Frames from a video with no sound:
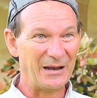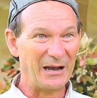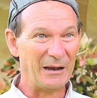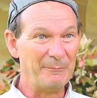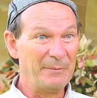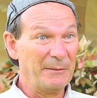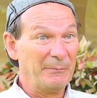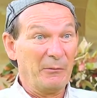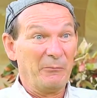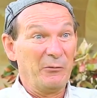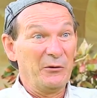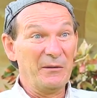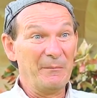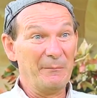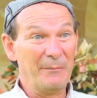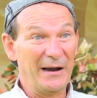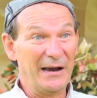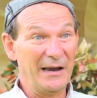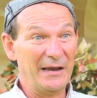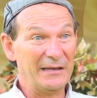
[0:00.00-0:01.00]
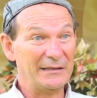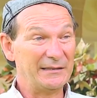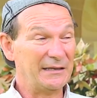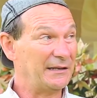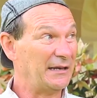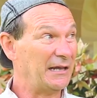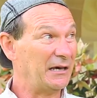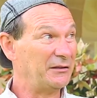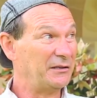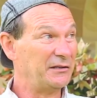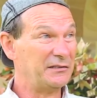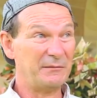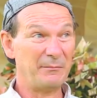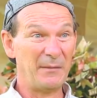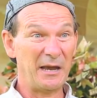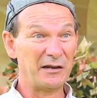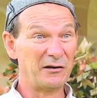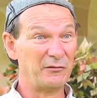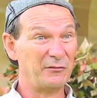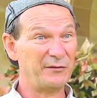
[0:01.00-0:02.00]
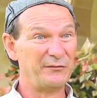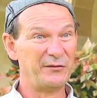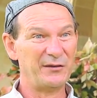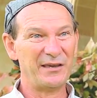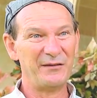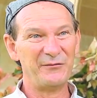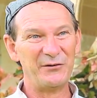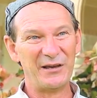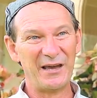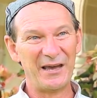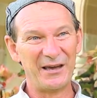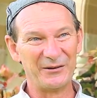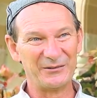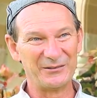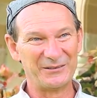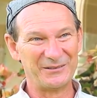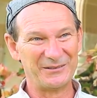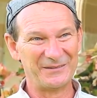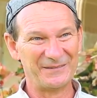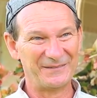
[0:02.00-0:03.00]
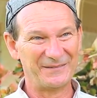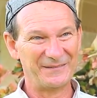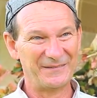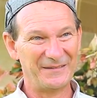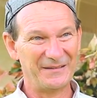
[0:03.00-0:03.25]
And people wouldn't buy it, and now there is a microwave in every house.